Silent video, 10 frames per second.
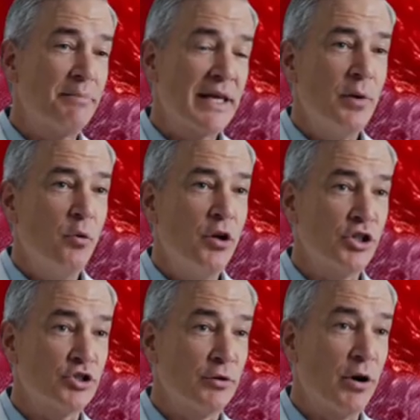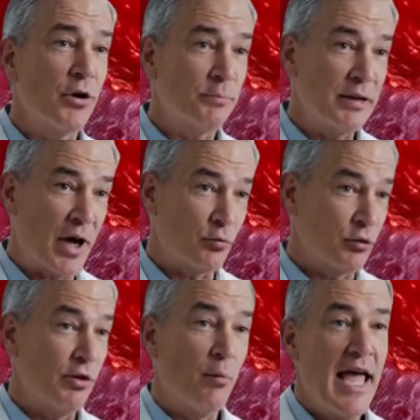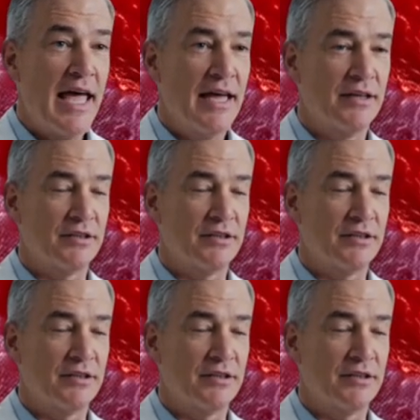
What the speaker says: in you. But you must stop